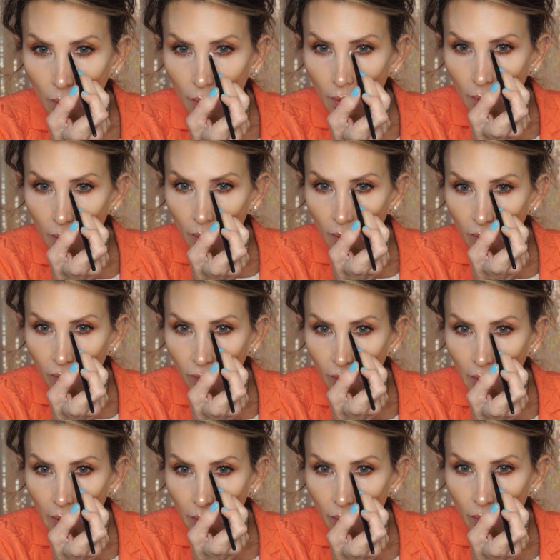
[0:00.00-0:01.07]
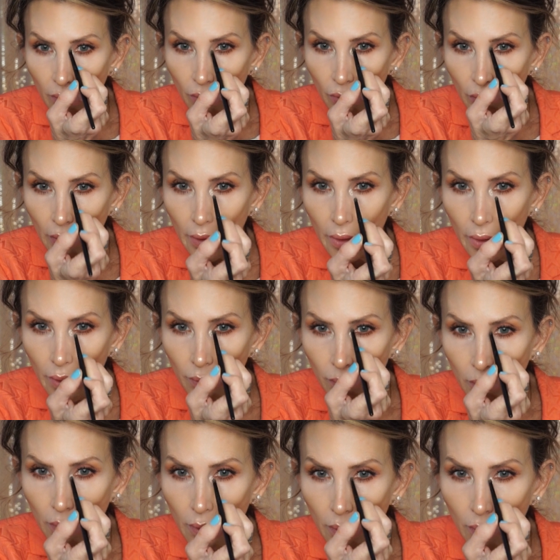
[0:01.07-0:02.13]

And I'm going to fade this up.